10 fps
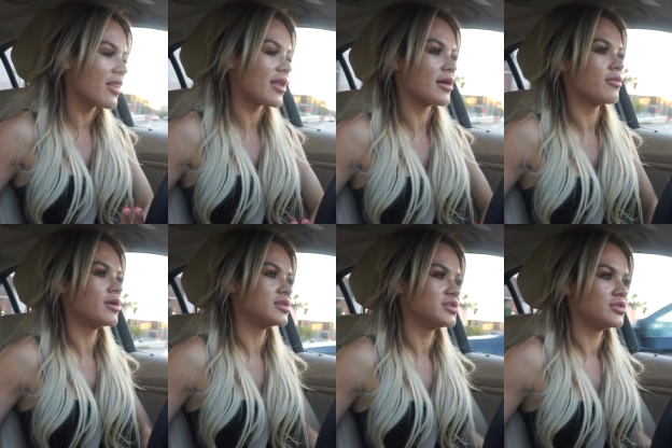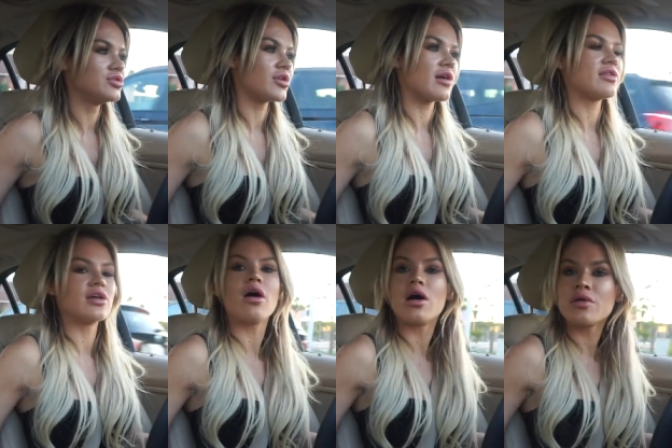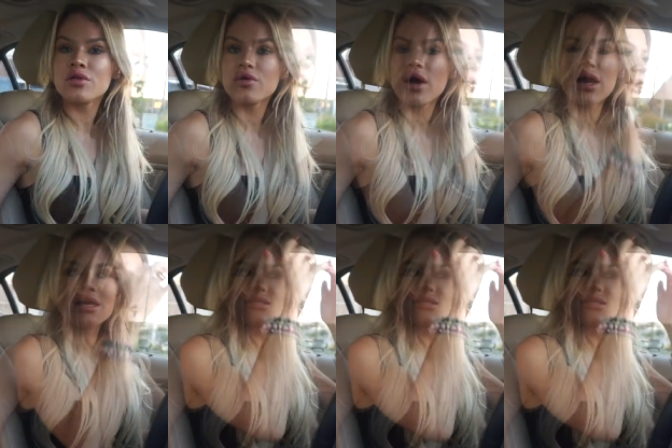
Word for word: and then I want to try everything on with you guys.